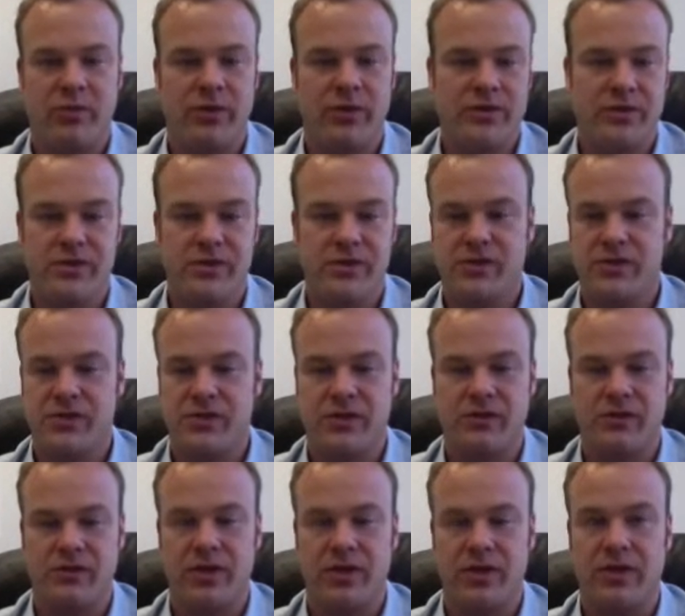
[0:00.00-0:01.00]
businesses that
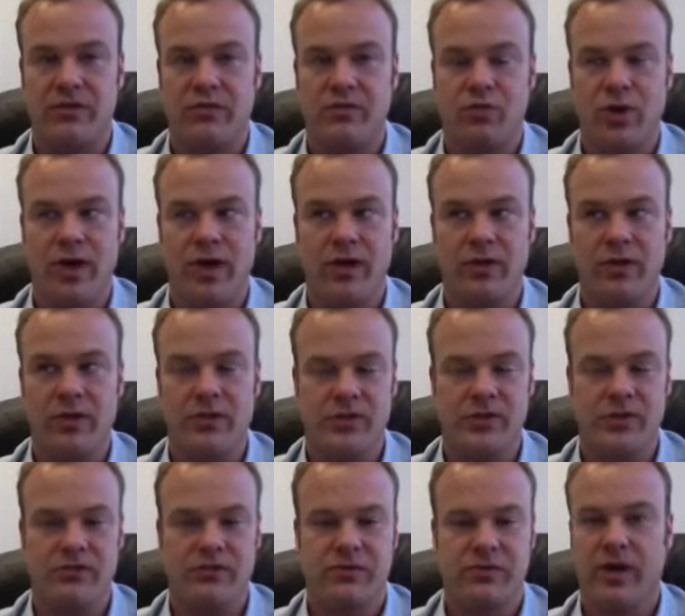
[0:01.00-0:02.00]
have done well
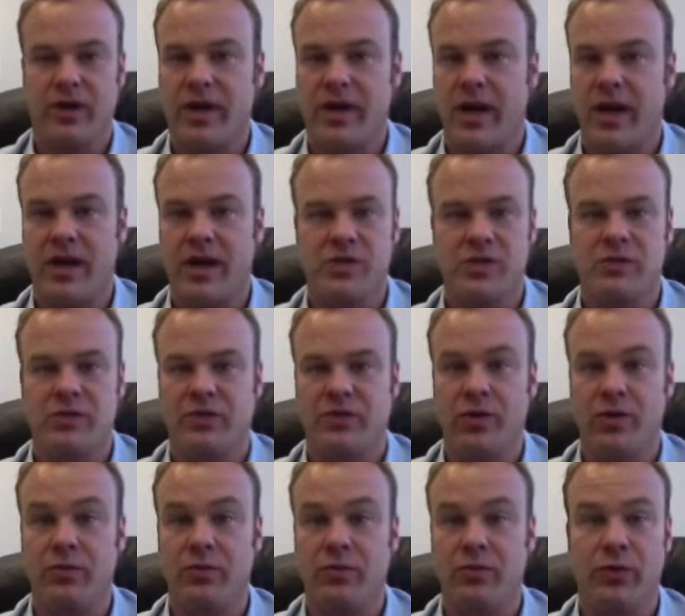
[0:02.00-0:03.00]
just from a cash
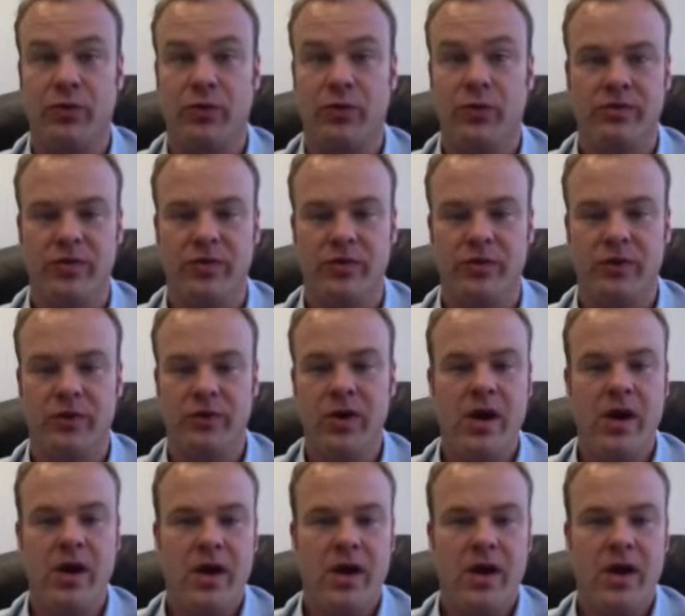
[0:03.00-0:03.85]
flow point of view,